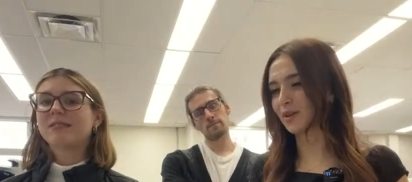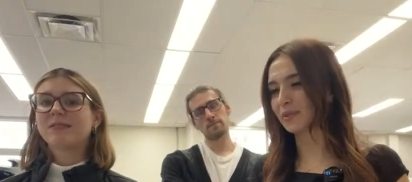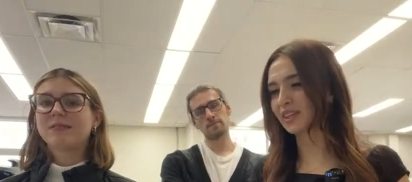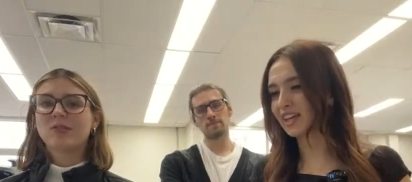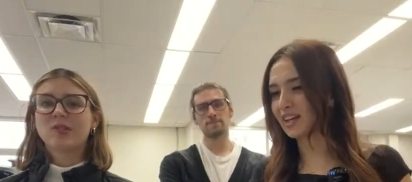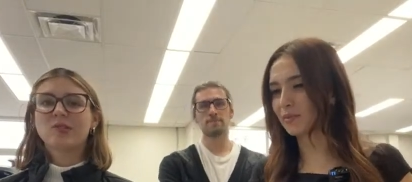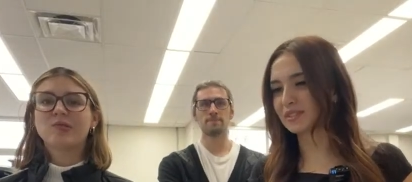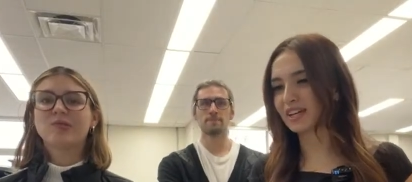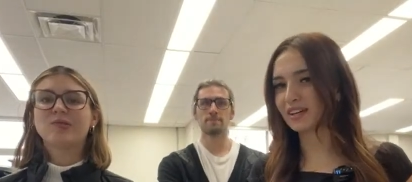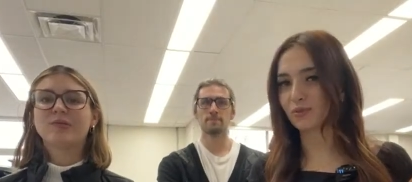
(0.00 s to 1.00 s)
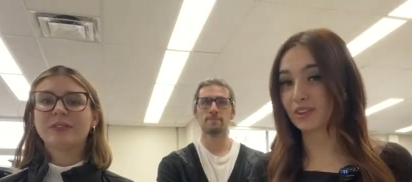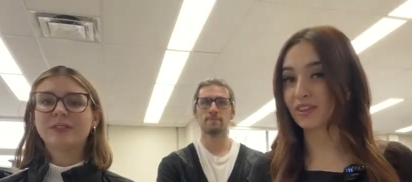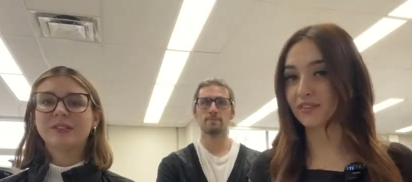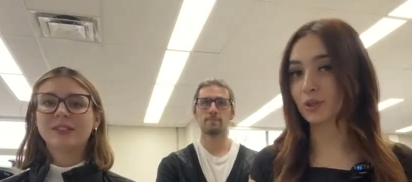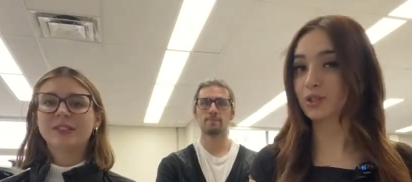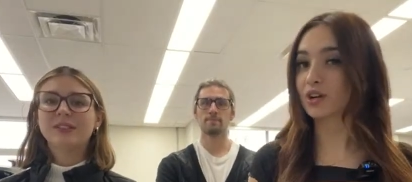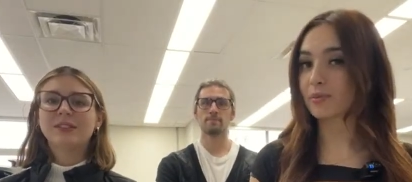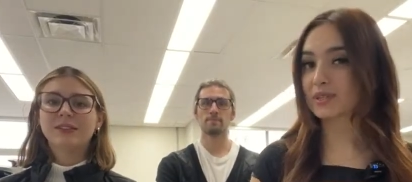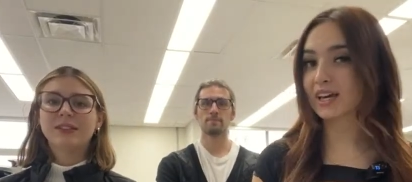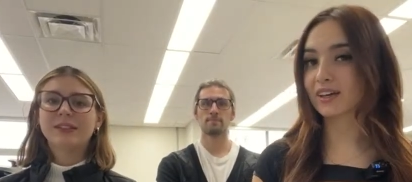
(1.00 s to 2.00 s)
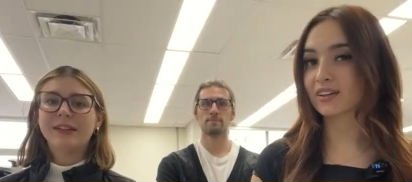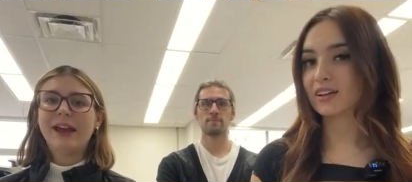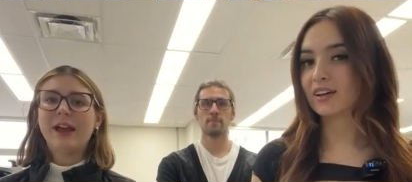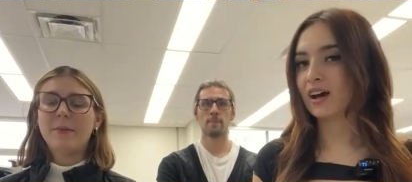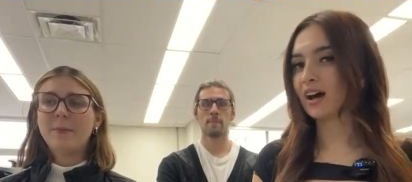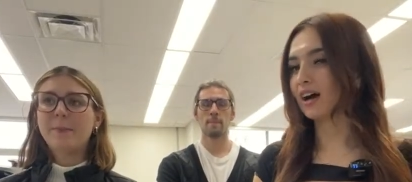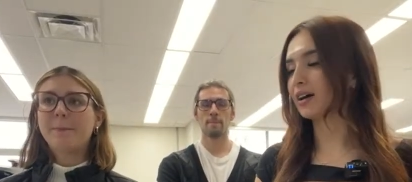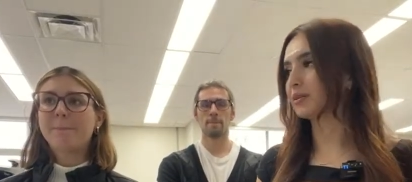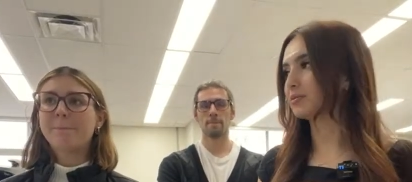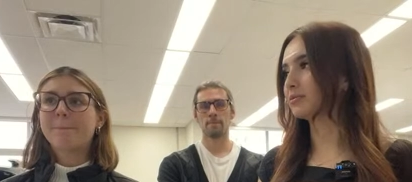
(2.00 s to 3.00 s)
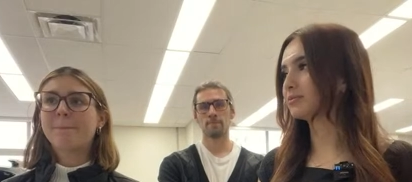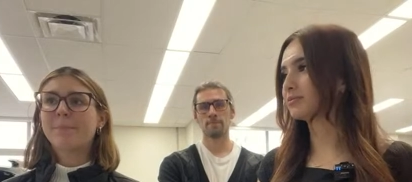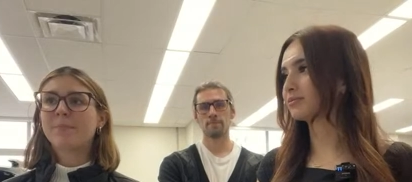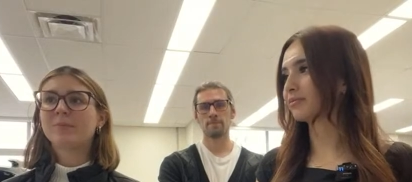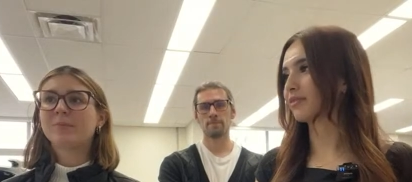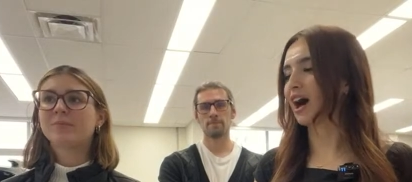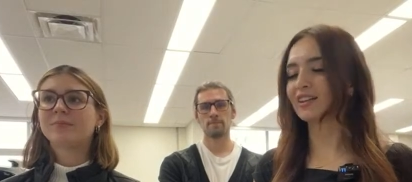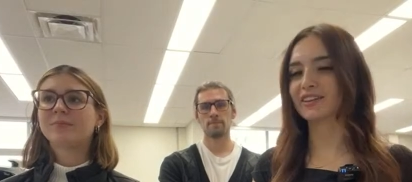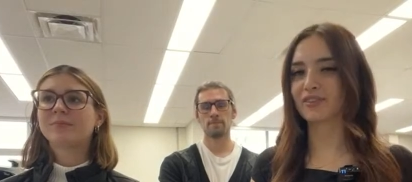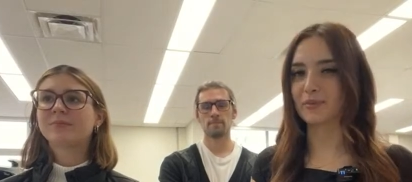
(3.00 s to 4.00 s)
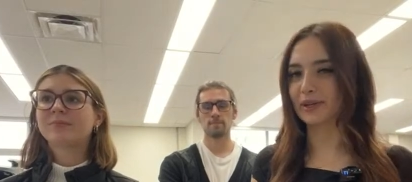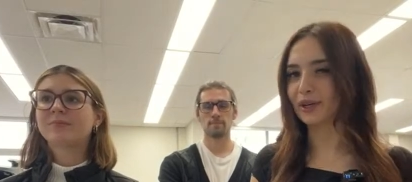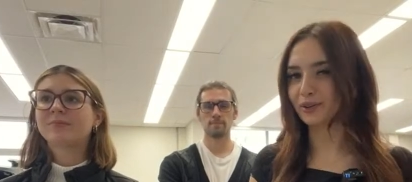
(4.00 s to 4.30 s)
Speaker 1: something they can update with a future update. Yeah. Um, I'll leave them a note.